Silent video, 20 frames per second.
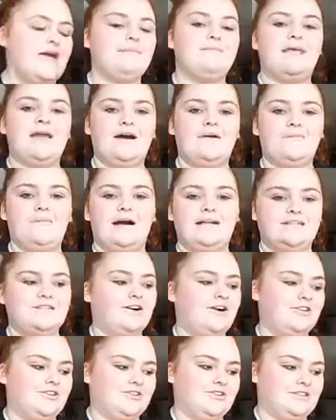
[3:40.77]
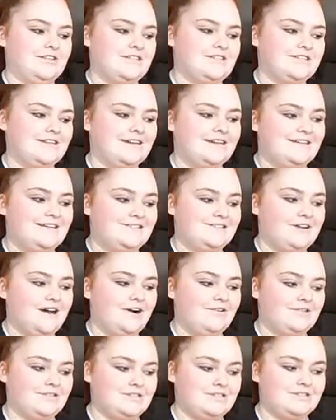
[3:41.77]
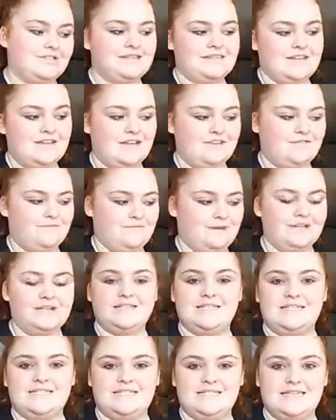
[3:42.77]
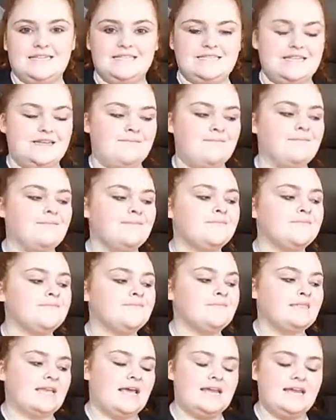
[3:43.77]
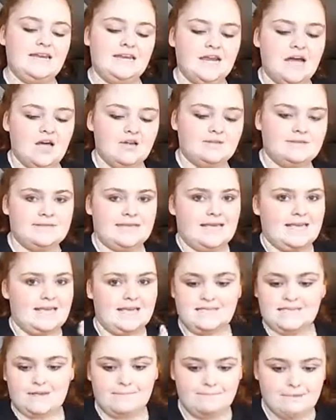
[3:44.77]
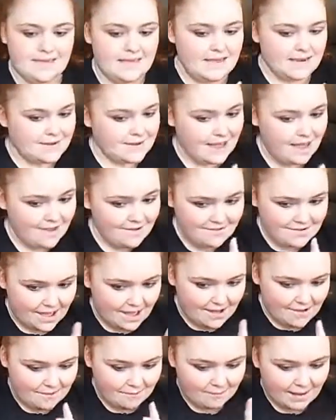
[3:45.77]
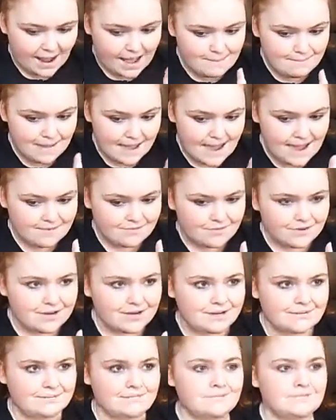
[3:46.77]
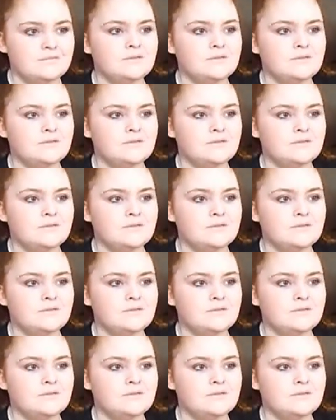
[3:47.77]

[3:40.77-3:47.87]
And now my toddler is trying to talk to his elf because he sees him, and he knows that he's a big no-no, right, Maverick?